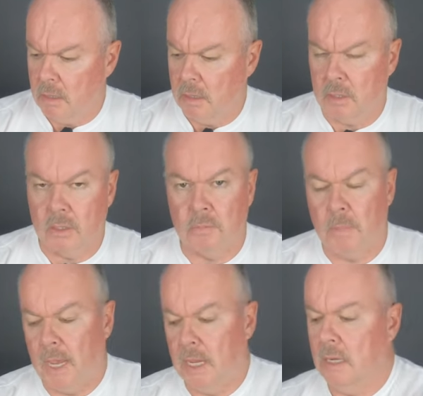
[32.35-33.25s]
This is
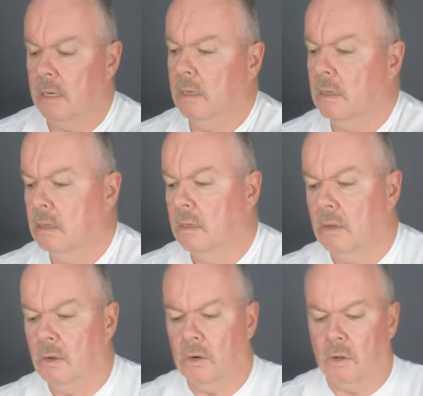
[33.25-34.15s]
made
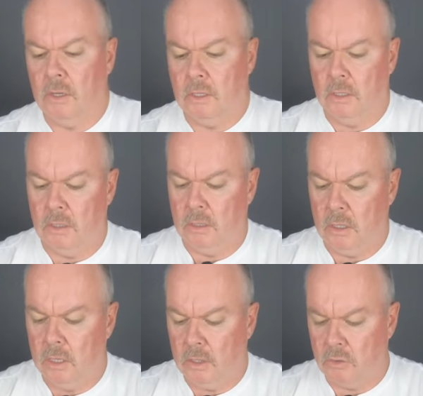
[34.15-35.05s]
on licence
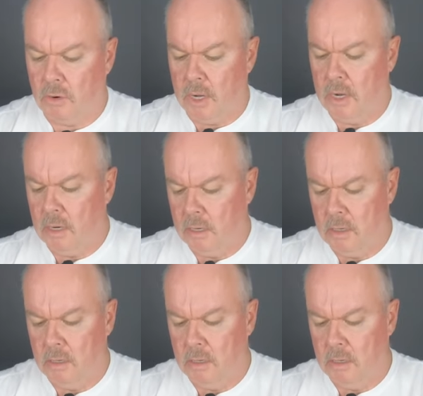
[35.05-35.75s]
in Australia.